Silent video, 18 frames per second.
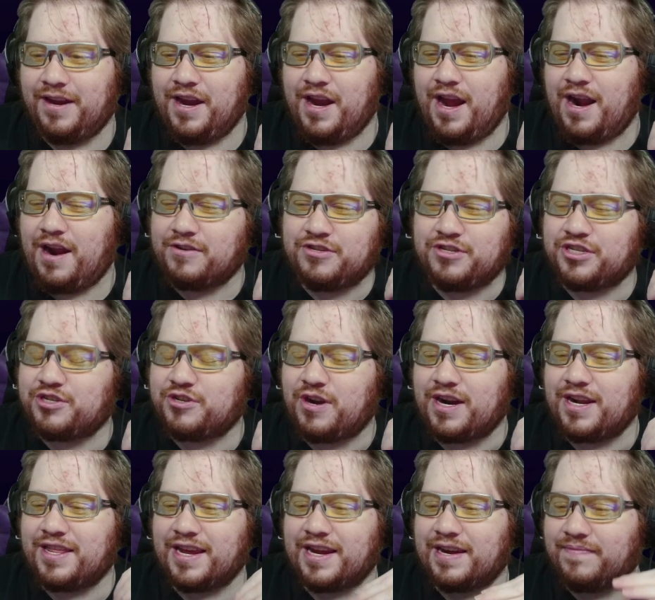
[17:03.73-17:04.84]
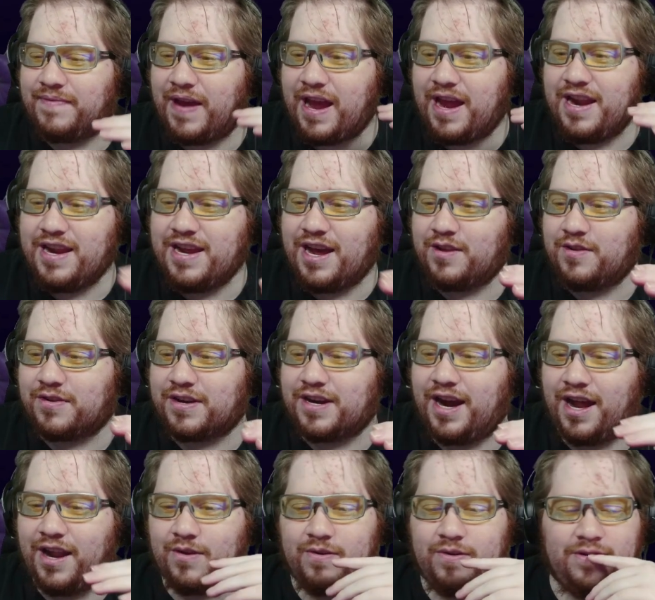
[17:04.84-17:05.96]
I was just trying to think of any other
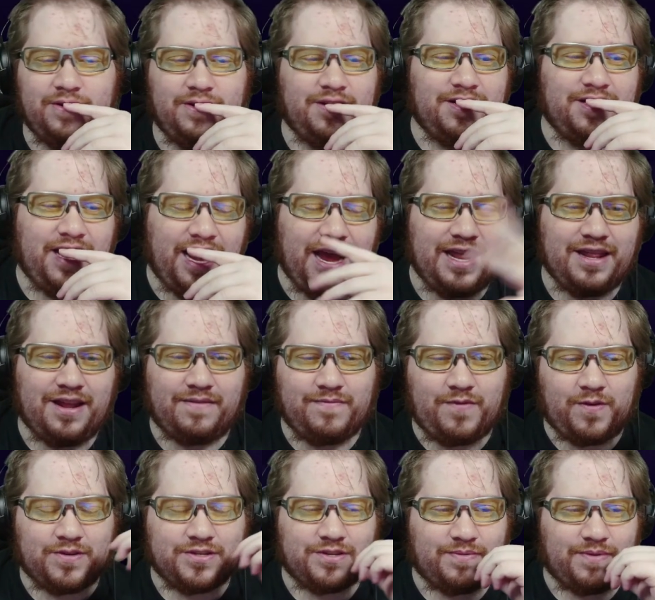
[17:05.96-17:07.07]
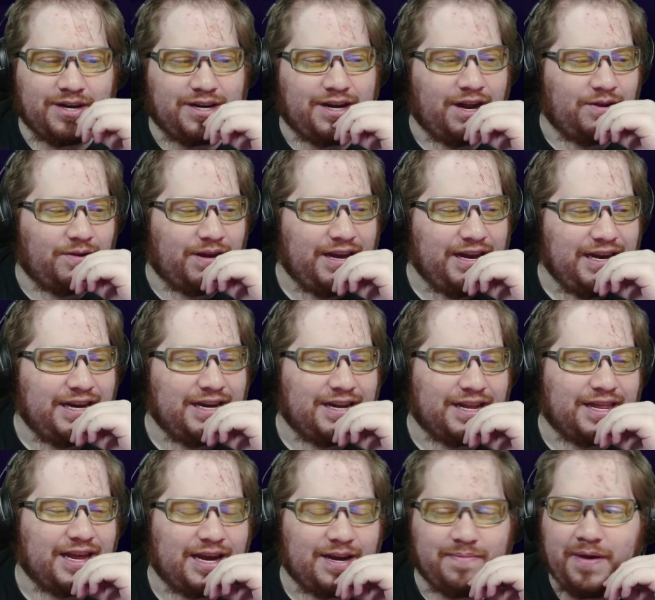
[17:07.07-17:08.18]
color. And of course, the one color I needed to
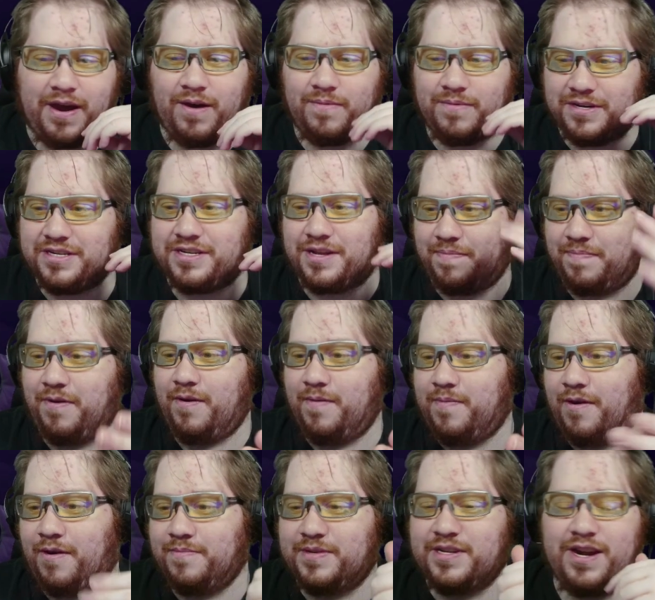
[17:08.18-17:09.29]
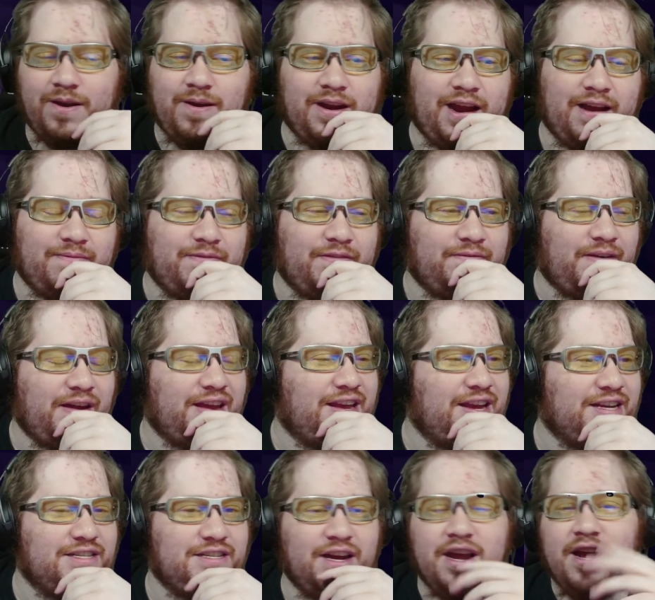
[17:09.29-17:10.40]
think about was the purple I'm staring at for the
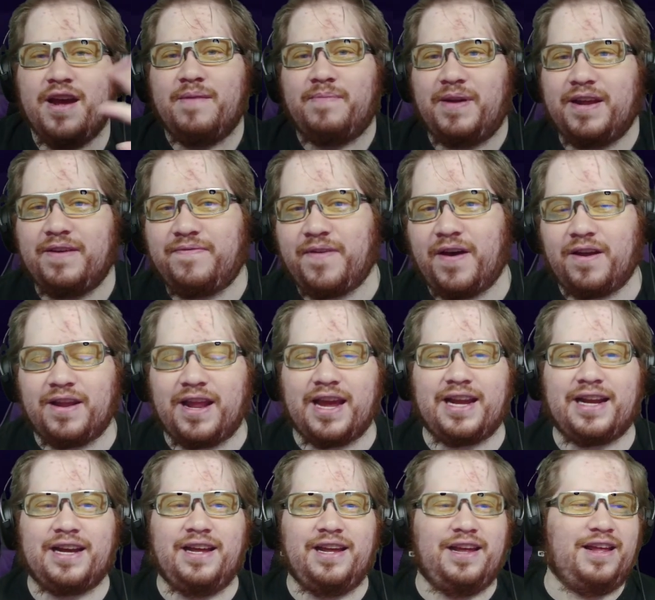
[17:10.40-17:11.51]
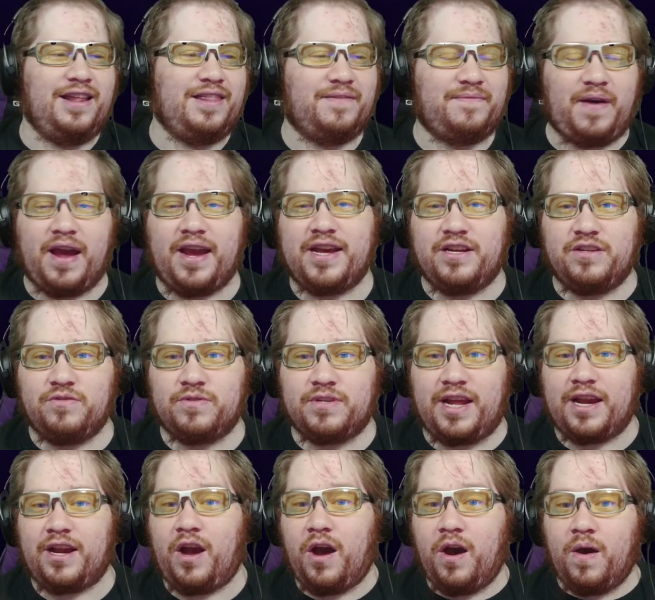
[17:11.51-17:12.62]
Vikings. But it felt like the Vikings was
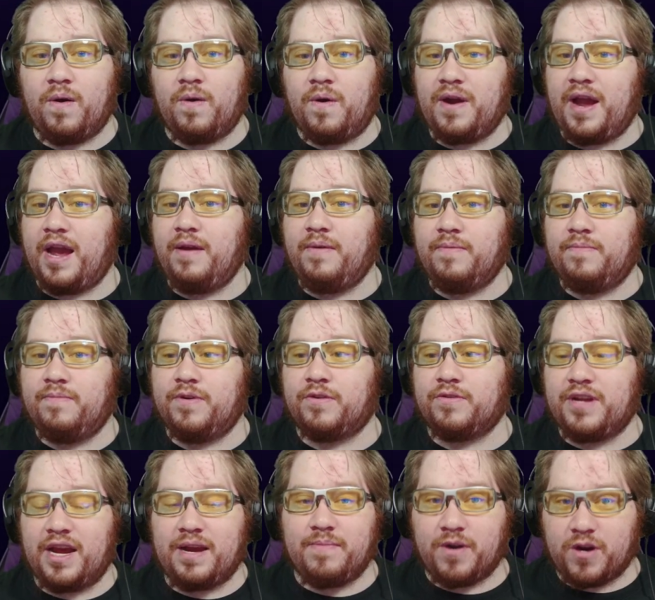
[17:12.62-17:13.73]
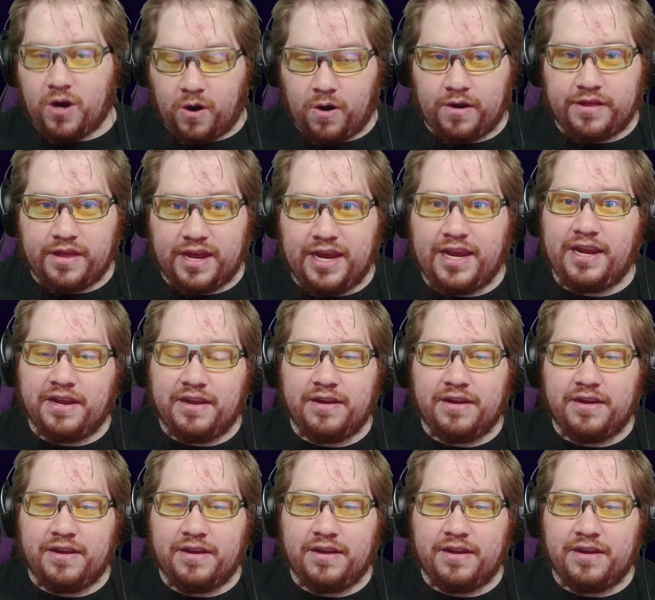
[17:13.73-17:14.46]
like, oh, okay, we'll take McCarthy.